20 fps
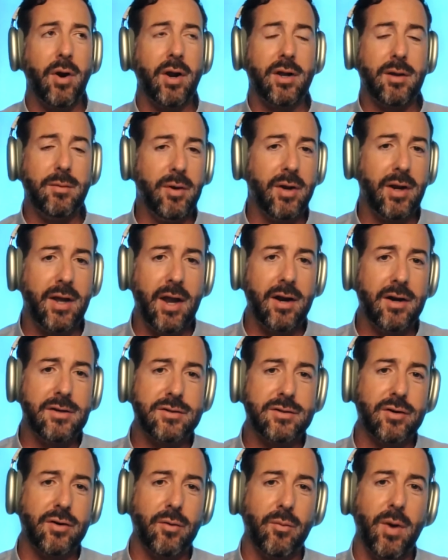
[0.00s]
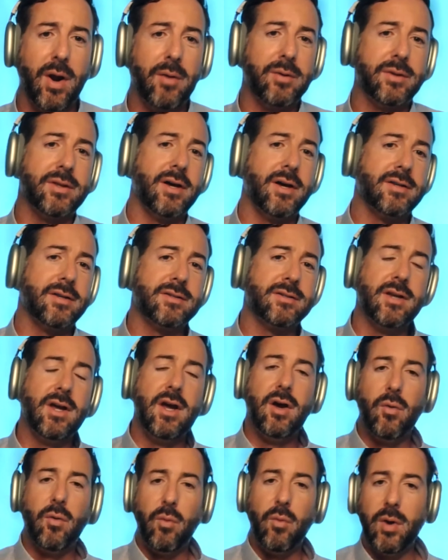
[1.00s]
If they want to communicate in a certain way with
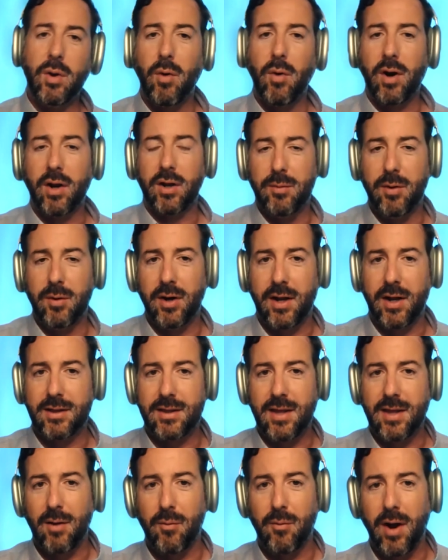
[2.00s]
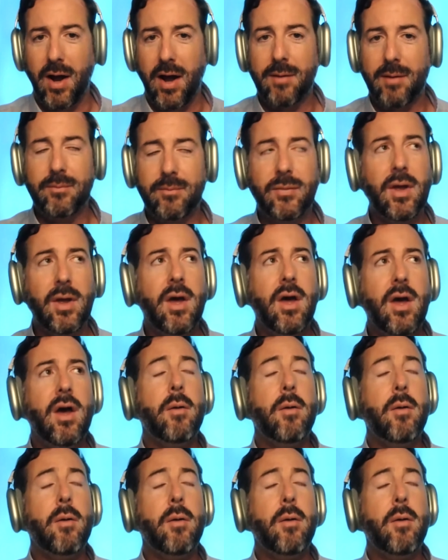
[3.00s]
us, we want to communicate that way.